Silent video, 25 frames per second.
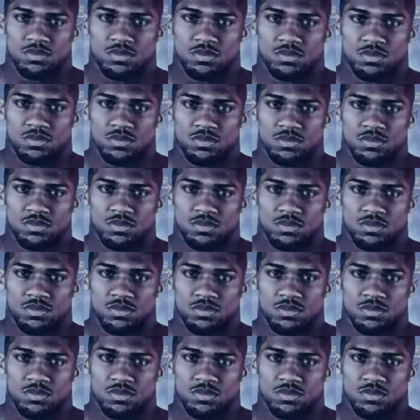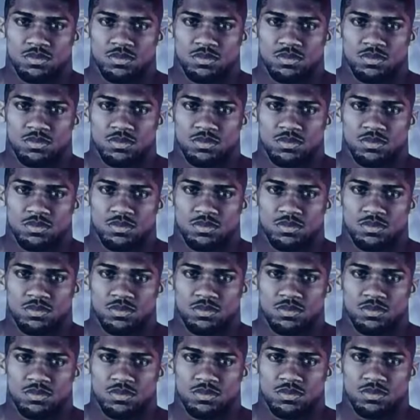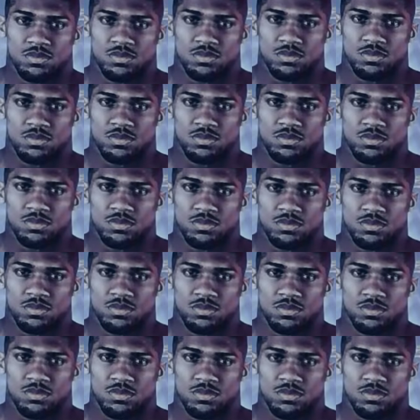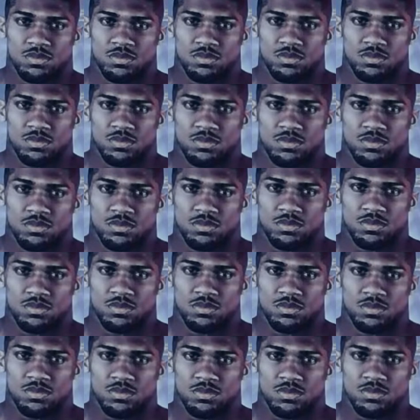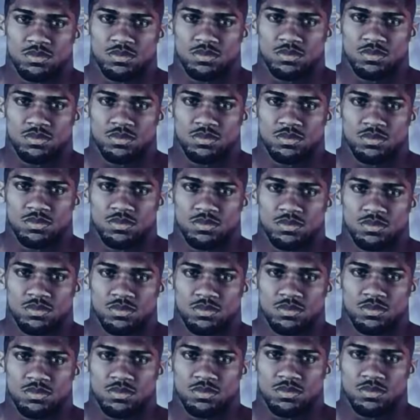The person shown says nothing.